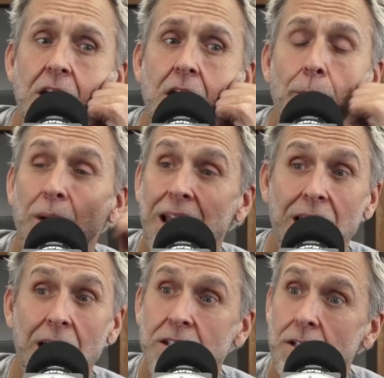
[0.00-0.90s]
But I
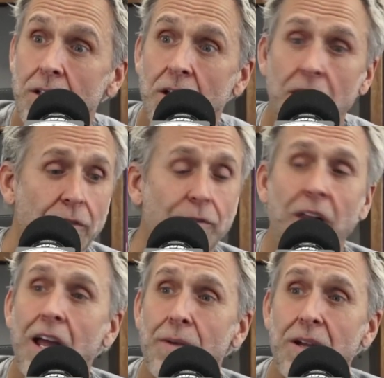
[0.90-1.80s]
had to
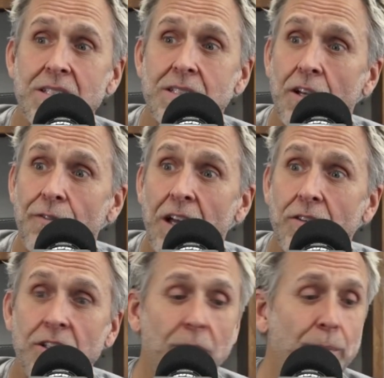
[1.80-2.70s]
fly myself
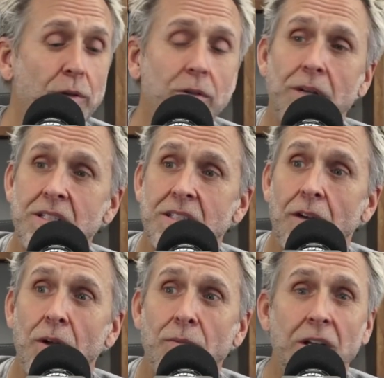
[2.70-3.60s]
out there, put
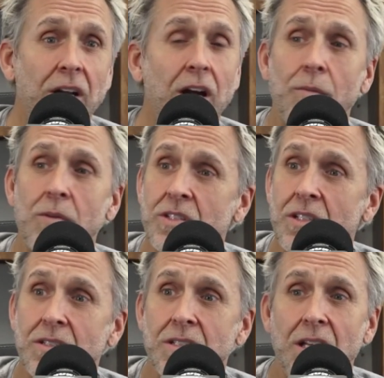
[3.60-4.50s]
myself out there. I almost
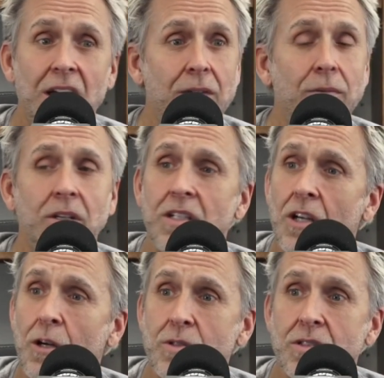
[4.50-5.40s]
got denied. Monkey
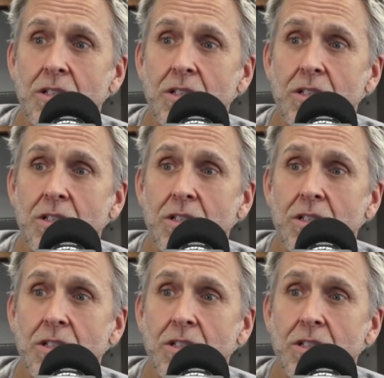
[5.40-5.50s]
almost didn't